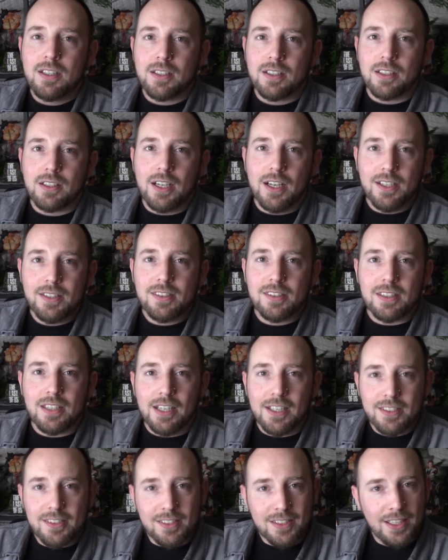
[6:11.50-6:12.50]
Guts,
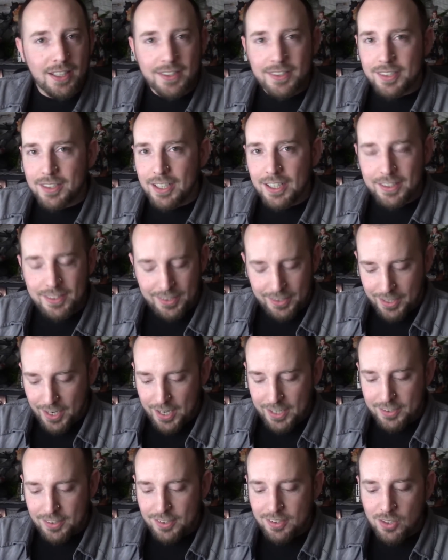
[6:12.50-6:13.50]
guts, guts, guts,
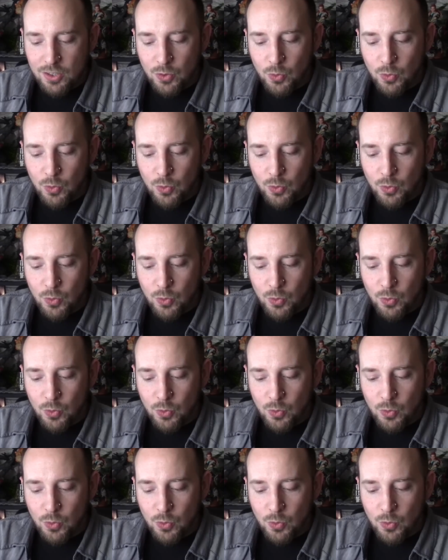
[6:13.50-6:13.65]
guts.